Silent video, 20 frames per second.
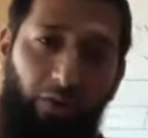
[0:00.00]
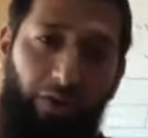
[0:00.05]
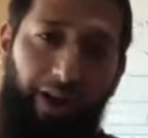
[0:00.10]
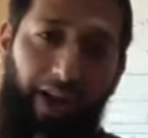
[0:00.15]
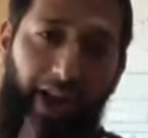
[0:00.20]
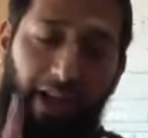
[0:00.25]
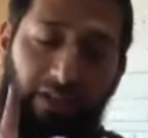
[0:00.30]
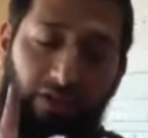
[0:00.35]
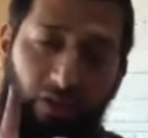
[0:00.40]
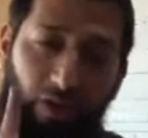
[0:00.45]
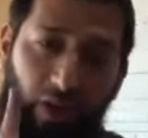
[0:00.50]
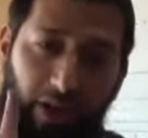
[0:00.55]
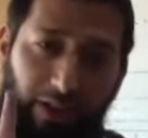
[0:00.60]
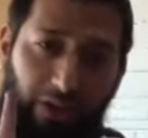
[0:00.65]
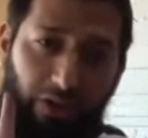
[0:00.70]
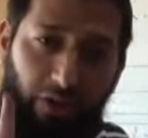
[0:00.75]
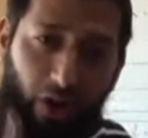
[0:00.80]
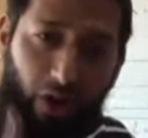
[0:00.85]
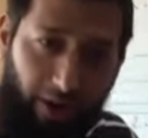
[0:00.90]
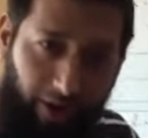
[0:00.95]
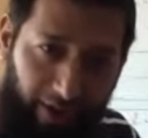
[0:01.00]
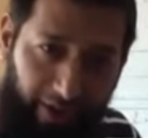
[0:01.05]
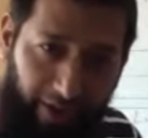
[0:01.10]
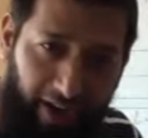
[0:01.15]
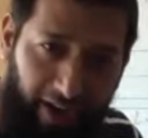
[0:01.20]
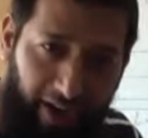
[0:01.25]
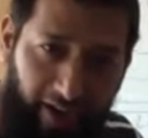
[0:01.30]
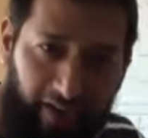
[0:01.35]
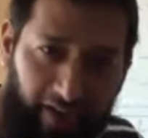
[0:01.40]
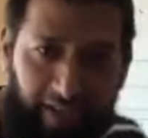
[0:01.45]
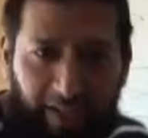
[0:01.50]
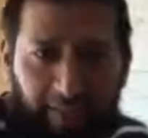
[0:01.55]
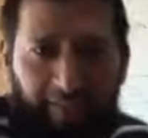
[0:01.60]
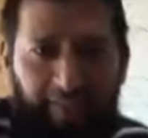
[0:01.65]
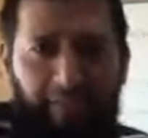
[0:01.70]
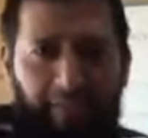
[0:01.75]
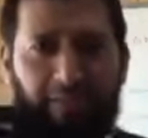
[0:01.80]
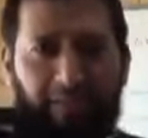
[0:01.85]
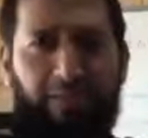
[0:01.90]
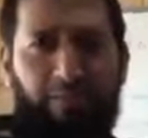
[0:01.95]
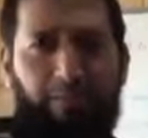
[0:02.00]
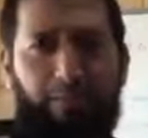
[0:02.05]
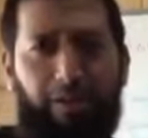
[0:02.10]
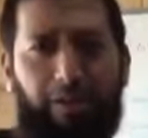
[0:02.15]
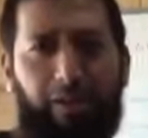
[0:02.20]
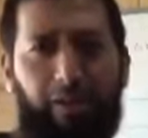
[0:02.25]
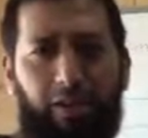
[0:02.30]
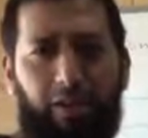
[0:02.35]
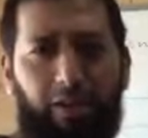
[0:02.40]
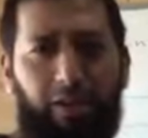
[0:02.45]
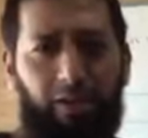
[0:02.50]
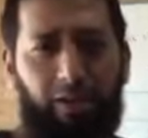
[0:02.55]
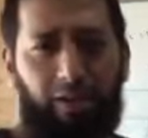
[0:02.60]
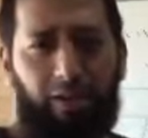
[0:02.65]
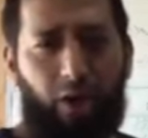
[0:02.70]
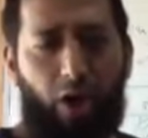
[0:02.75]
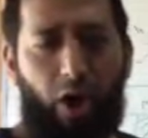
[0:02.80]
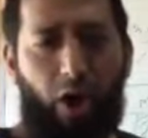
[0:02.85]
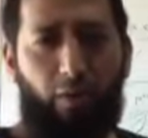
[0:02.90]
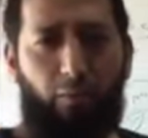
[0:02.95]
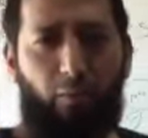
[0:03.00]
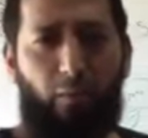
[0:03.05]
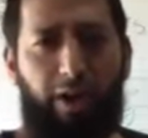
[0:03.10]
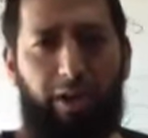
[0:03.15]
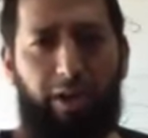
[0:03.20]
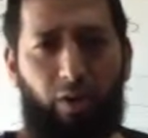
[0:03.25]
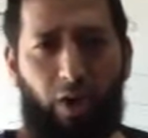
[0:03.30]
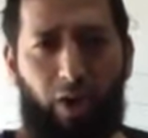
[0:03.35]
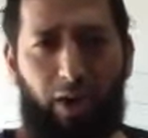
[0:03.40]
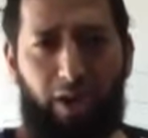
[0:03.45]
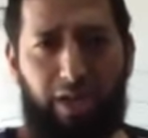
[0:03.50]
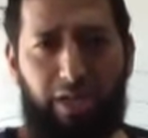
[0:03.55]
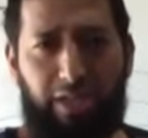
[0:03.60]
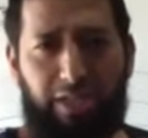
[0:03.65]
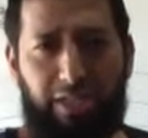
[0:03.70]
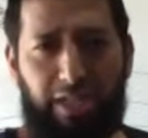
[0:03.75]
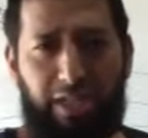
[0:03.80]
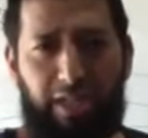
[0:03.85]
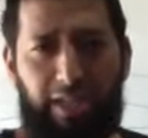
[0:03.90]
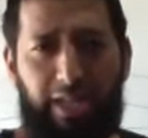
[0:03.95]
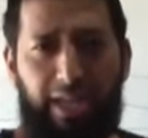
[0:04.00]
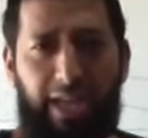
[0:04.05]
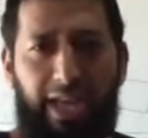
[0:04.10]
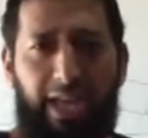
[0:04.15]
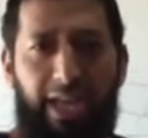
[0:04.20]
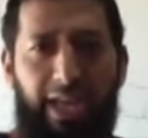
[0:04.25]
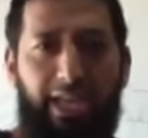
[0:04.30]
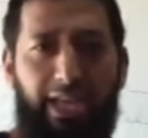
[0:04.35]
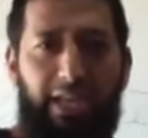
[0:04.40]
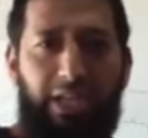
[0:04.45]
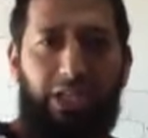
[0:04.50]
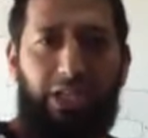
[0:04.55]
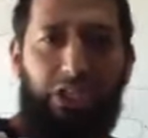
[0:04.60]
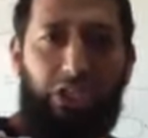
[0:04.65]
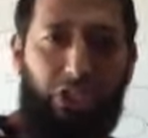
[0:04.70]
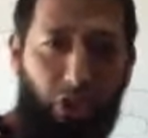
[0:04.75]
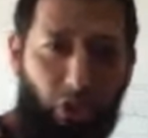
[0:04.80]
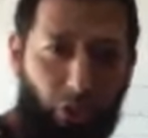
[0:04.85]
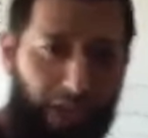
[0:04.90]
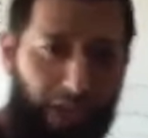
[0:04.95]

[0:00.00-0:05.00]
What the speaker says: When X-gall is not degraded, they will use simple off-white colonies. So